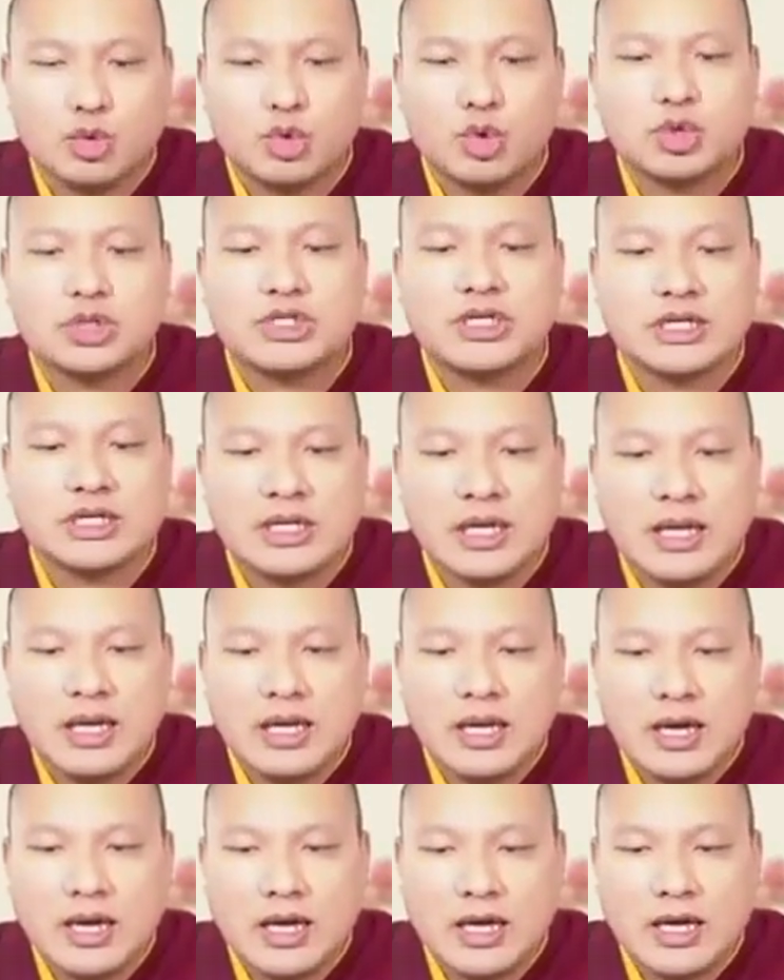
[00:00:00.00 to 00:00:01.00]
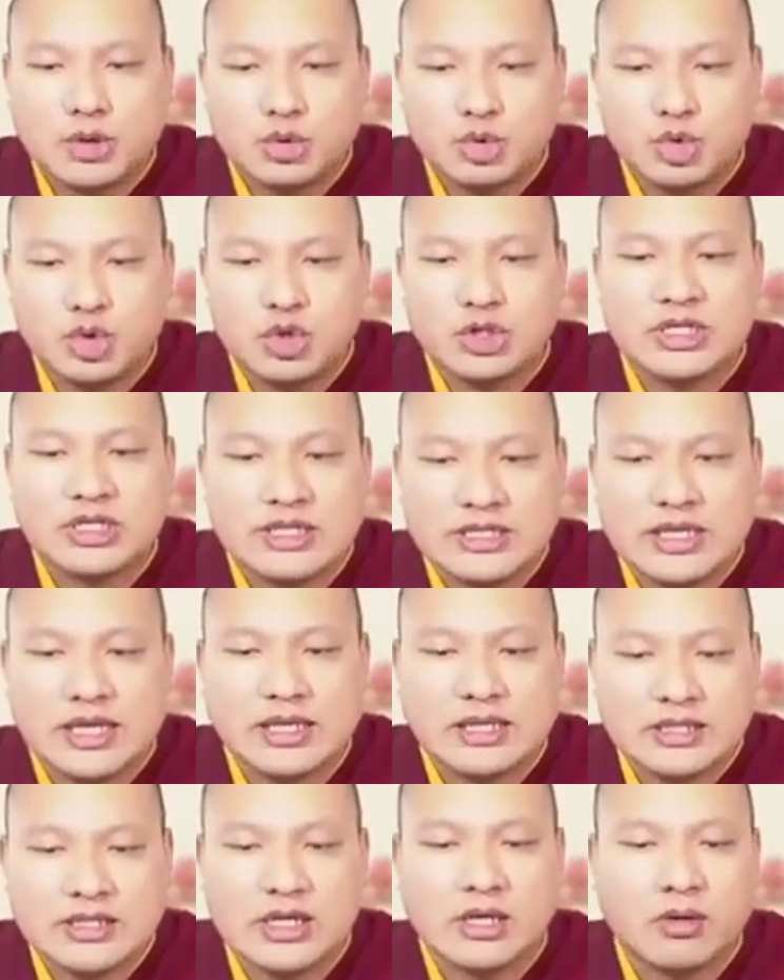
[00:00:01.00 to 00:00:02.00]
And therefore you'd
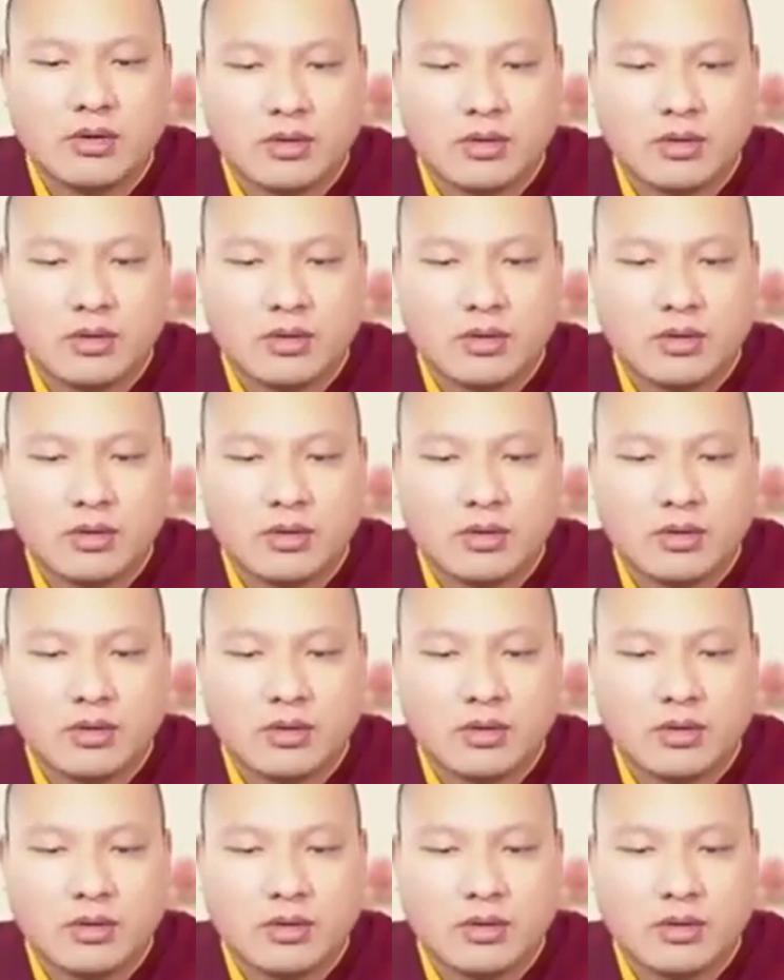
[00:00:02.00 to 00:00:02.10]
be,